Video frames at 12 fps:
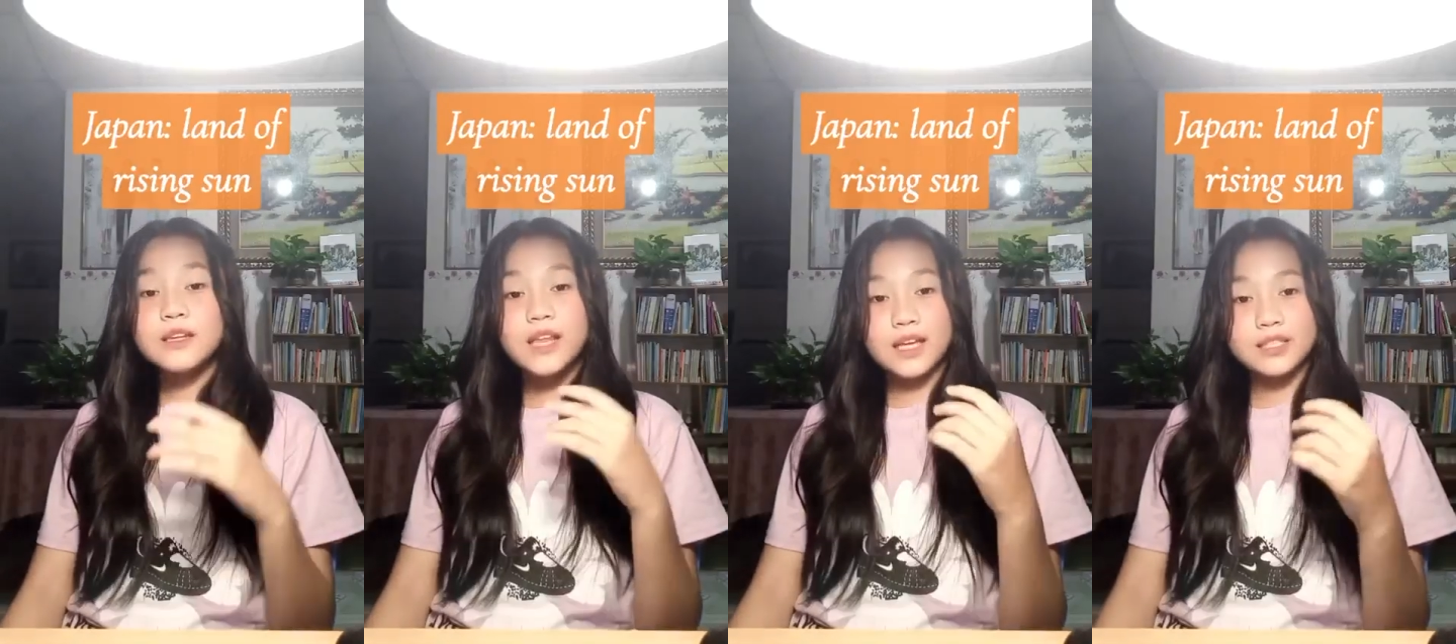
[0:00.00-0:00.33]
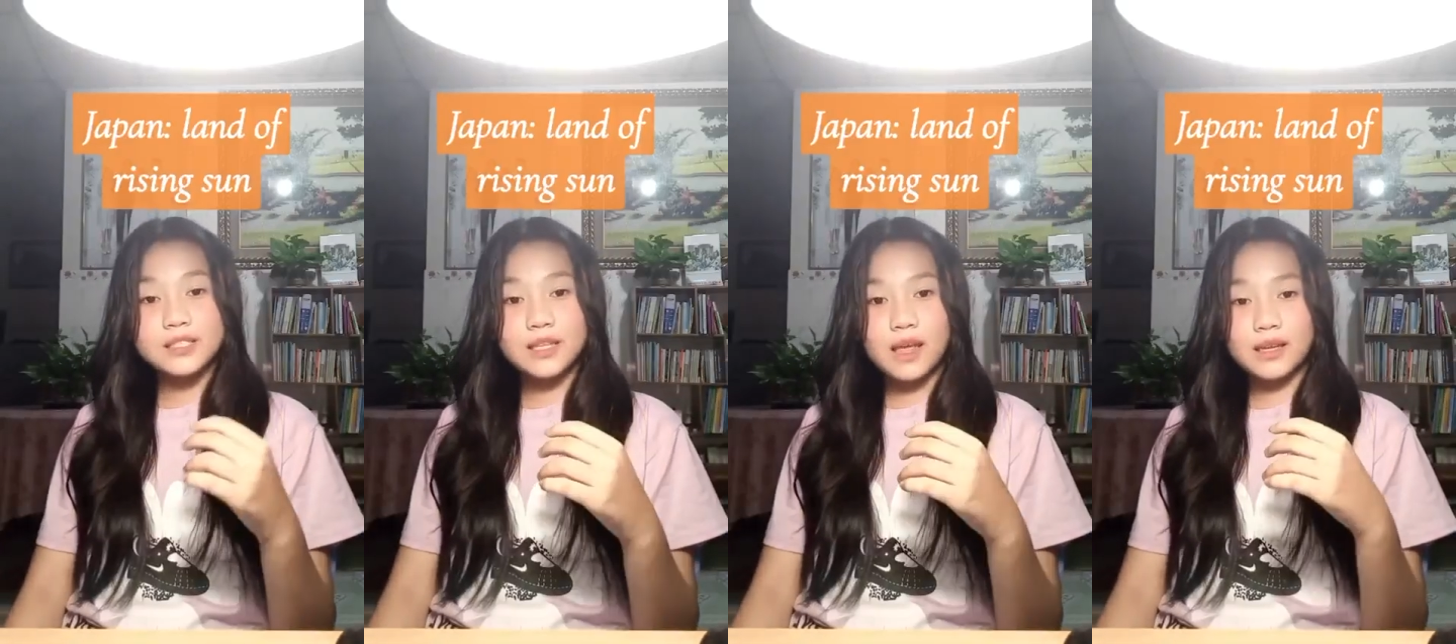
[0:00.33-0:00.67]
they
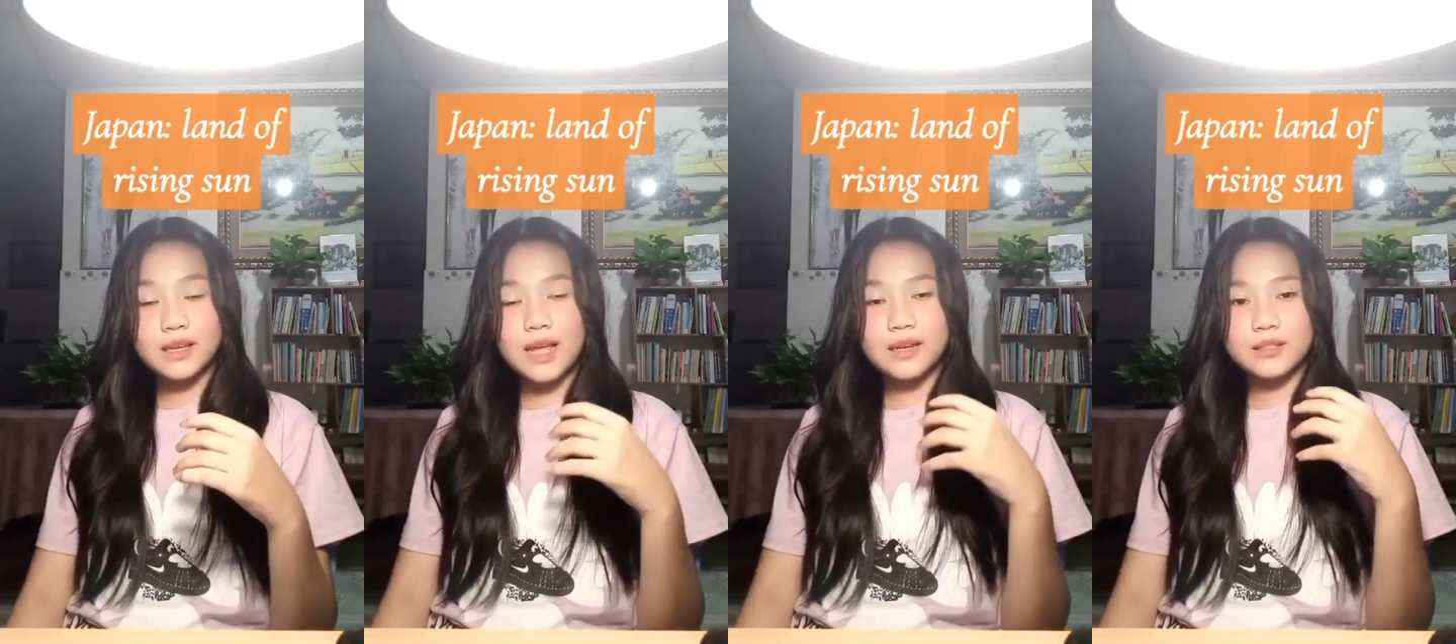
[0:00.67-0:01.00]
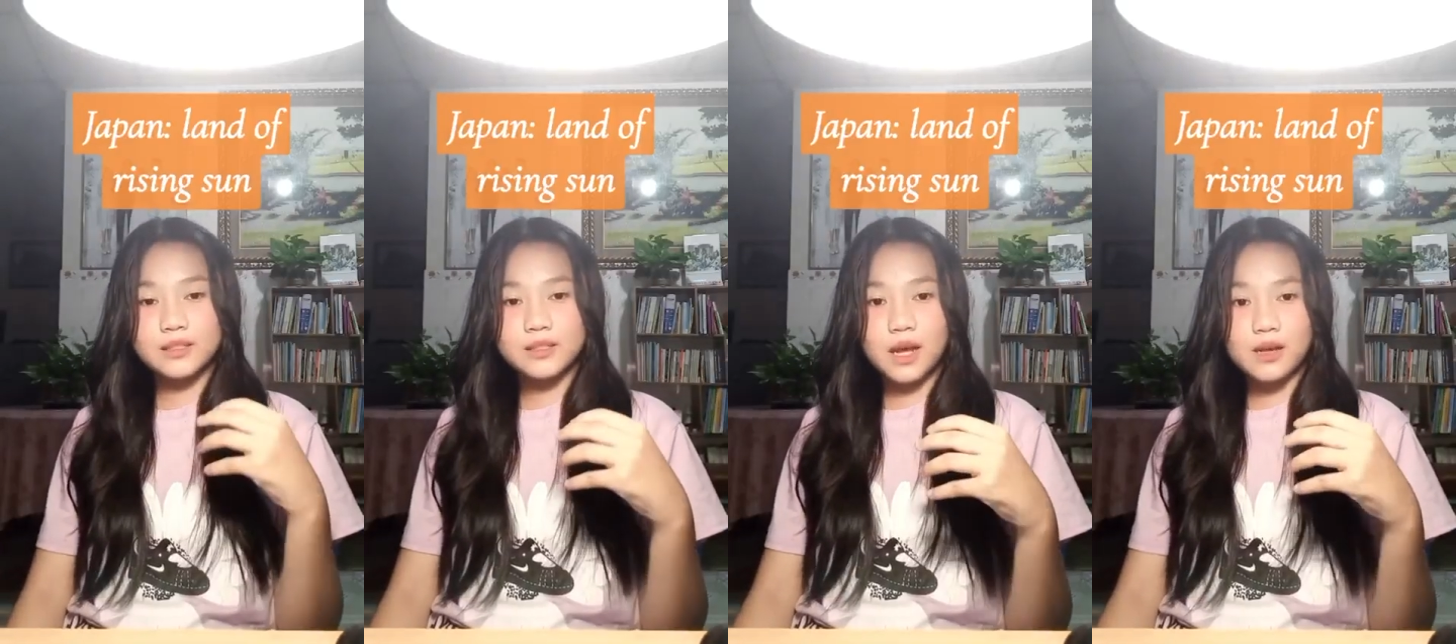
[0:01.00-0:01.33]
said that
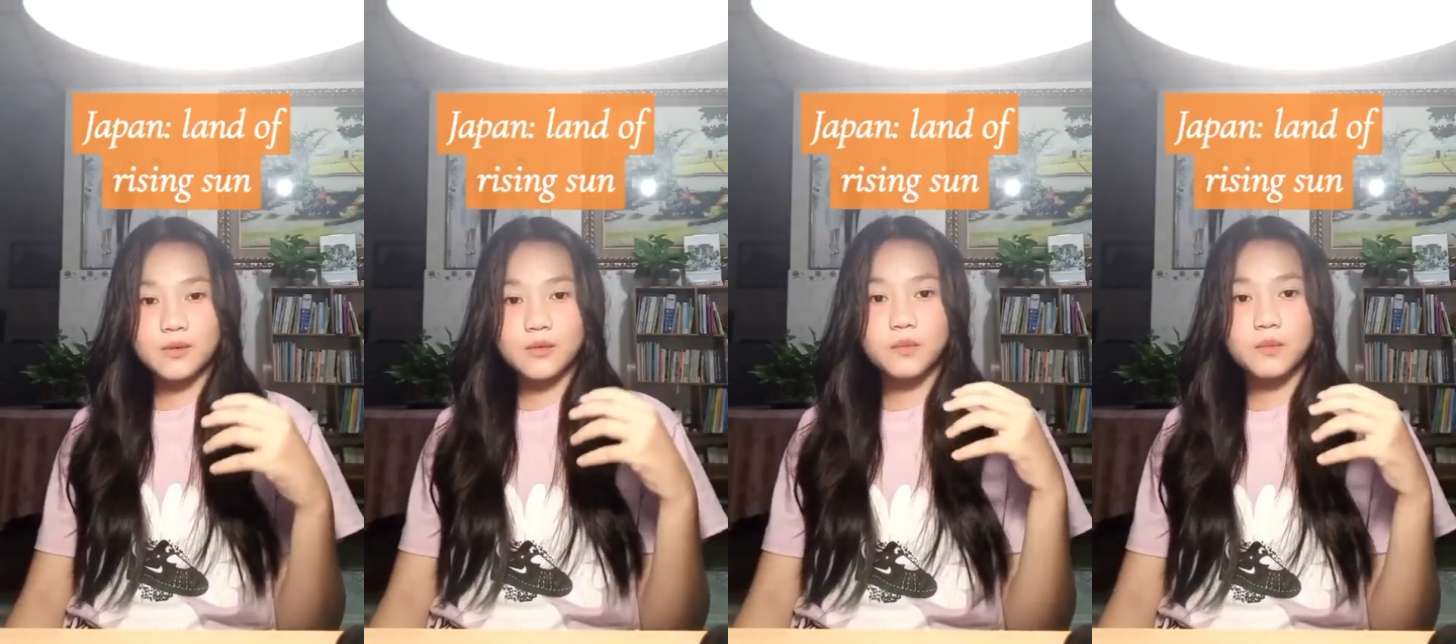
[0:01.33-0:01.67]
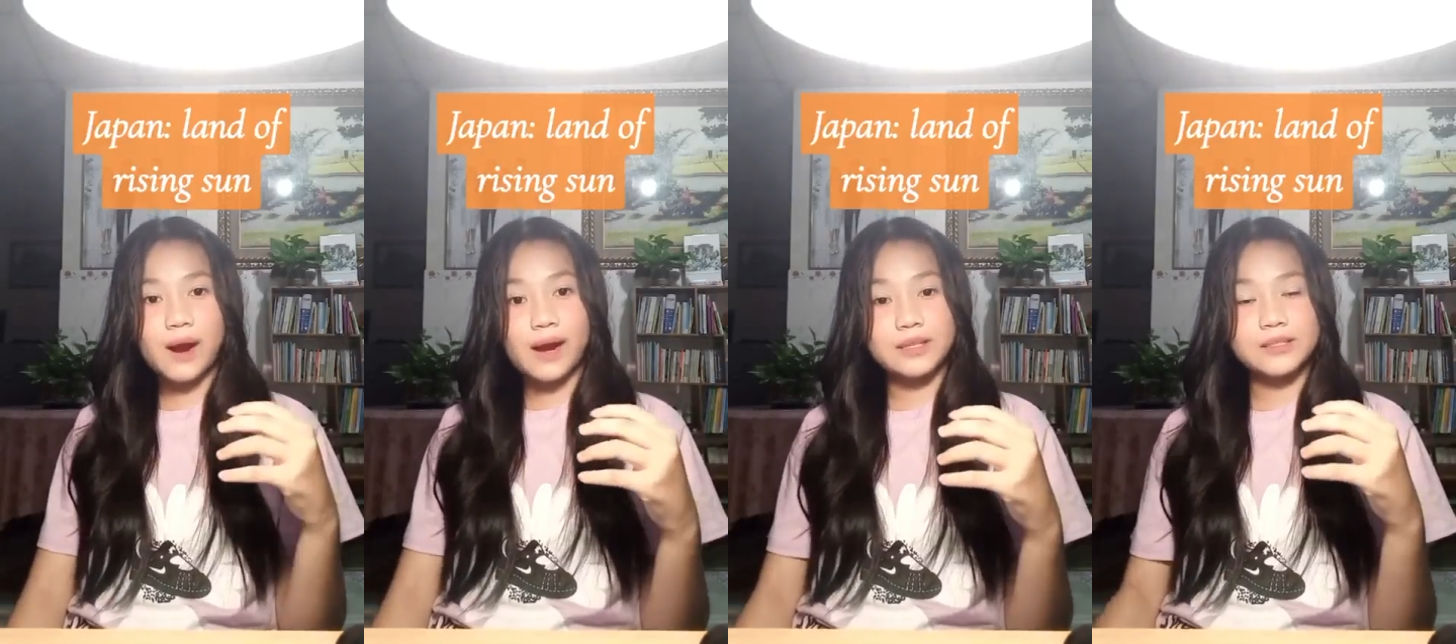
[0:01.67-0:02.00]
the sun
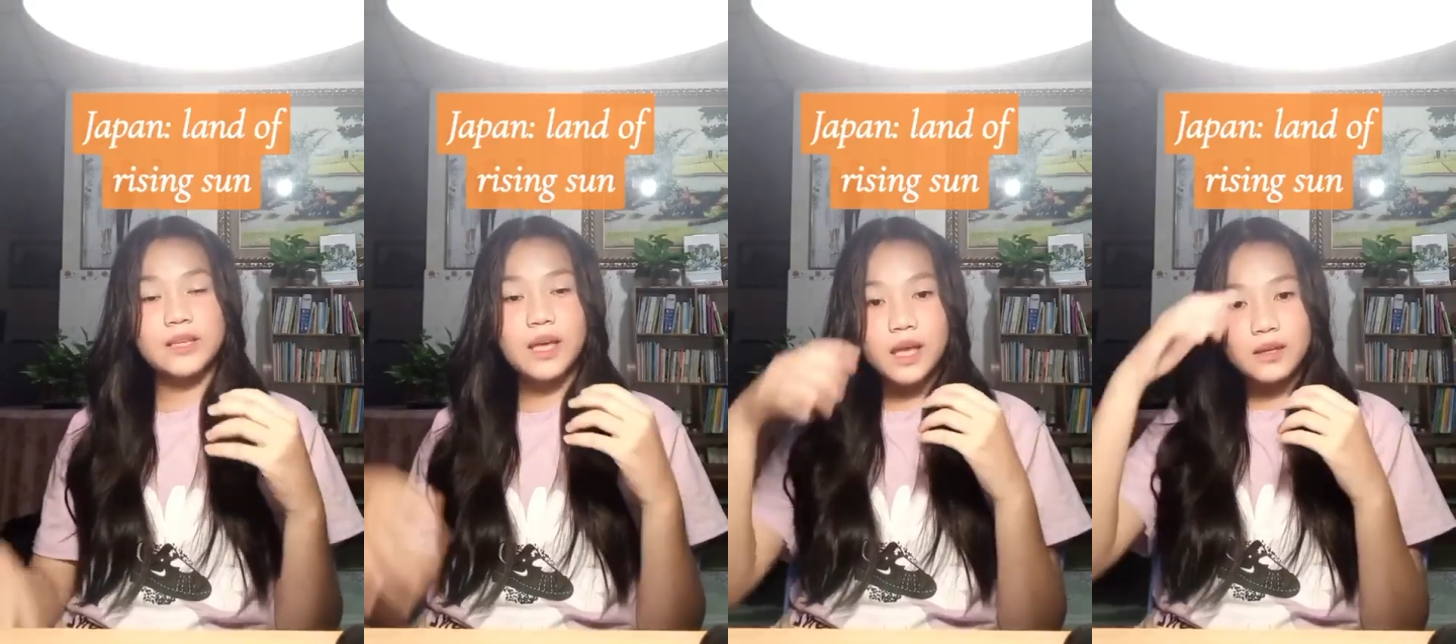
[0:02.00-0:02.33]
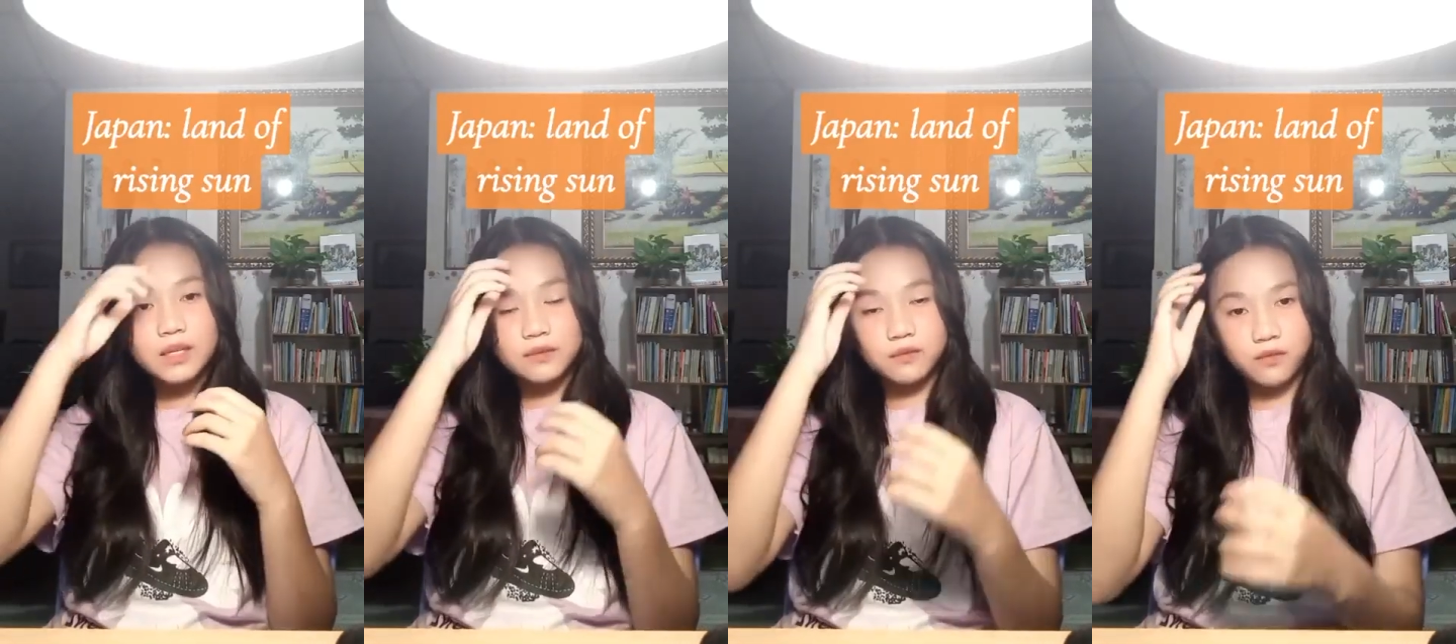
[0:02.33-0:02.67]
rise
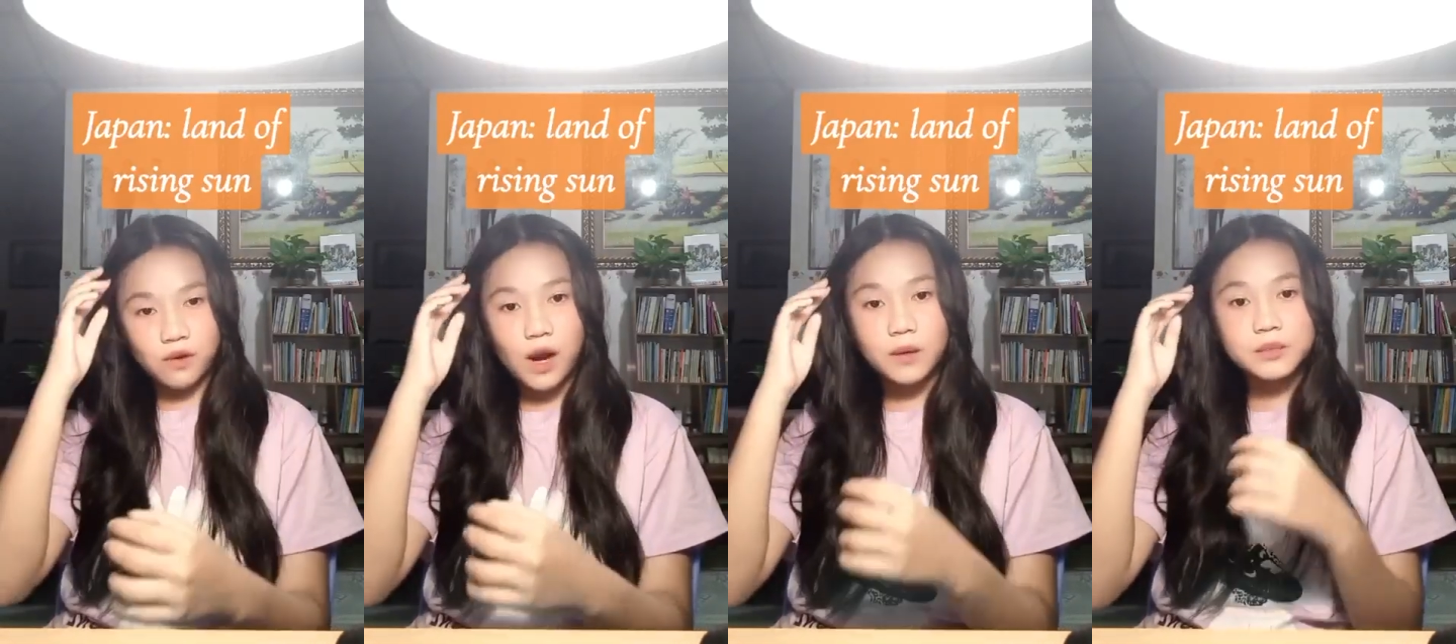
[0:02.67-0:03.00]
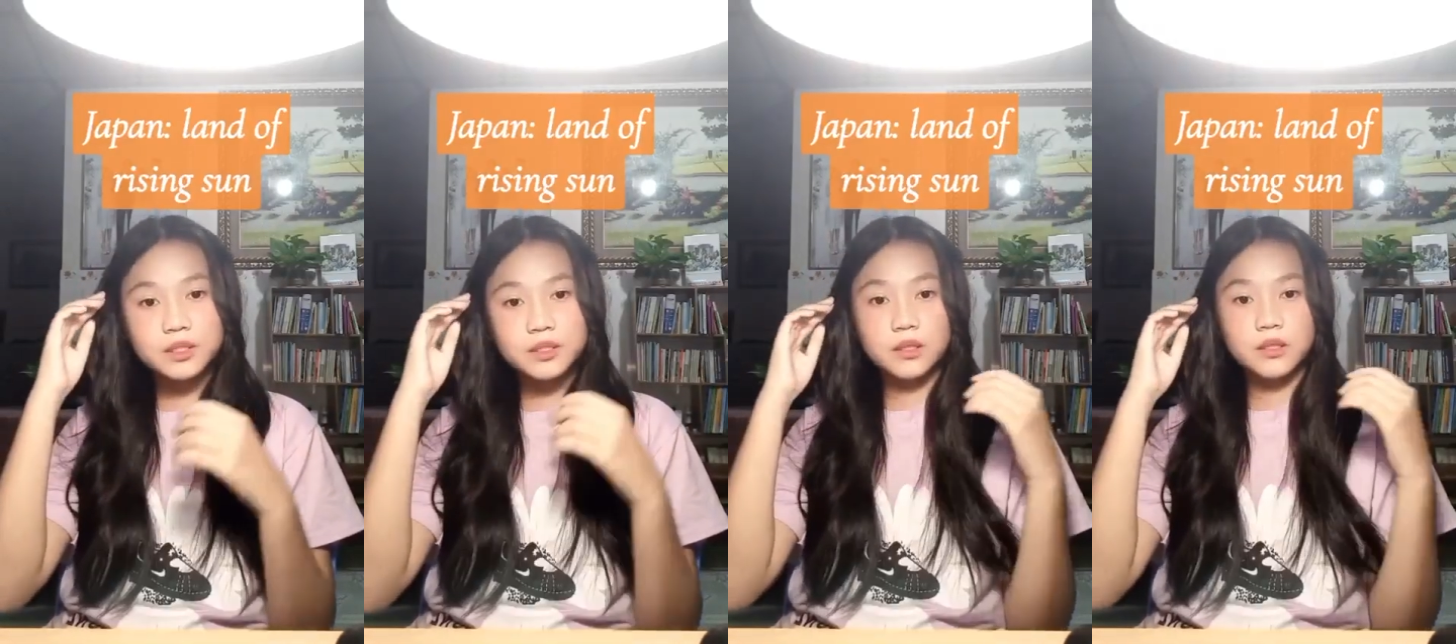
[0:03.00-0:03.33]
from